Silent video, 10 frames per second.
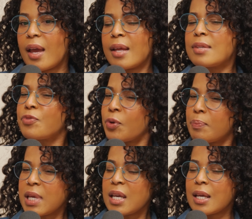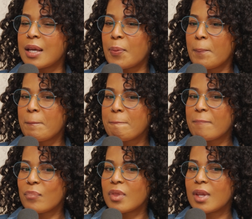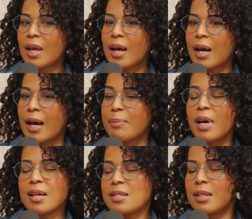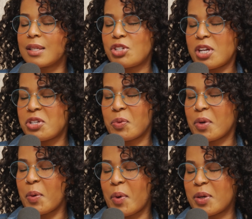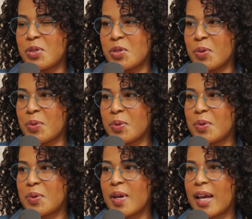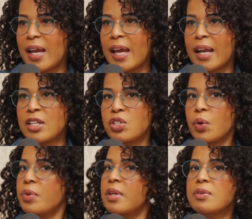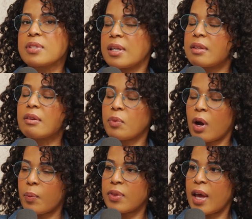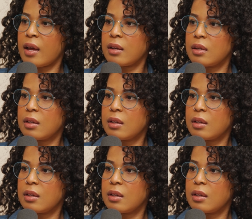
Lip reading: And for me, I'm constantly changing what I want to do. And I don't think there's anything wrong with that.